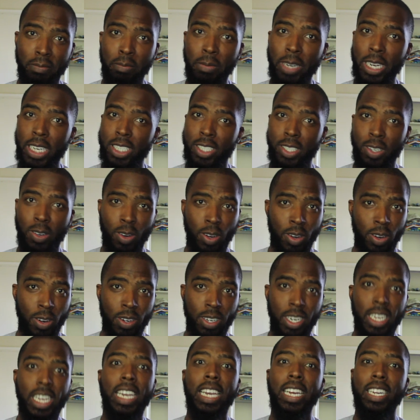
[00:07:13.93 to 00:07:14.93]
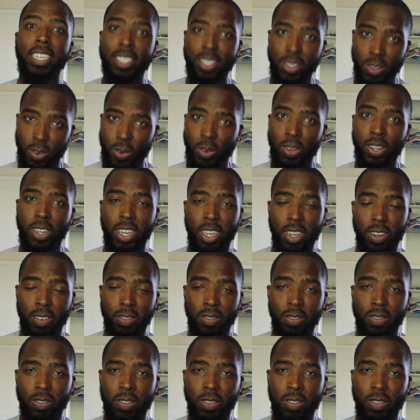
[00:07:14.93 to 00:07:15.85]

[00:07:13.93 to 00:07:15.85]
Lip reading: Bless your heart, it is going on.